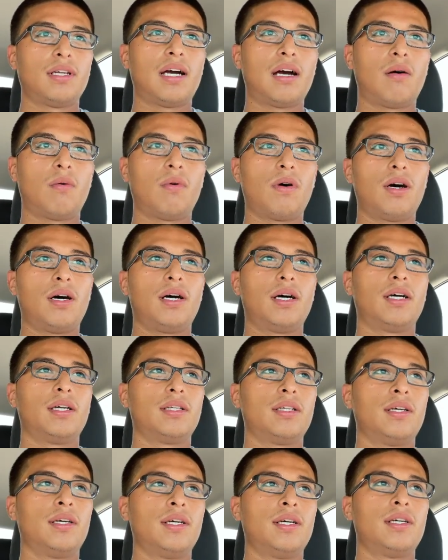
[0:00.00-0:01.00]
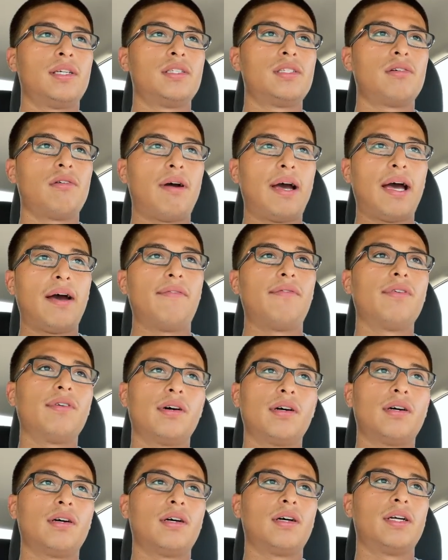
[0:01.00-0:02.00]
I want to have
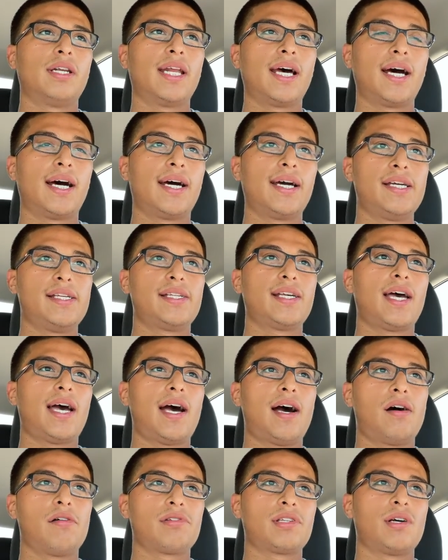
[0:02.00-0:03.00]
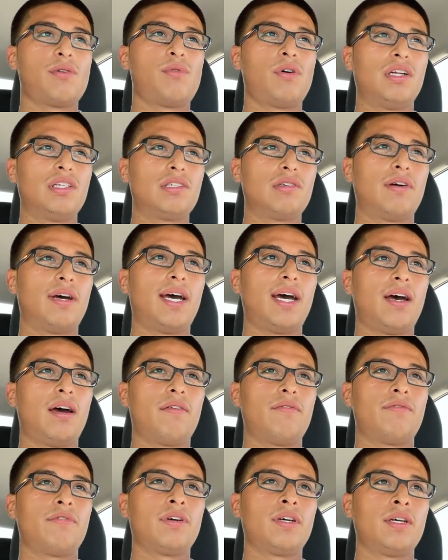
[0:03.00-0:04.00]
a, a nice house. I want to
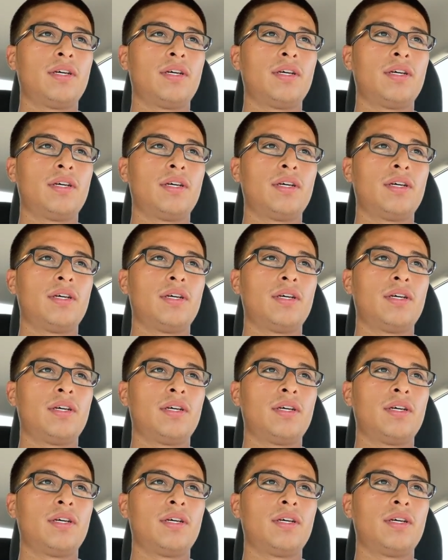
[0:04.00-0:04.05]
have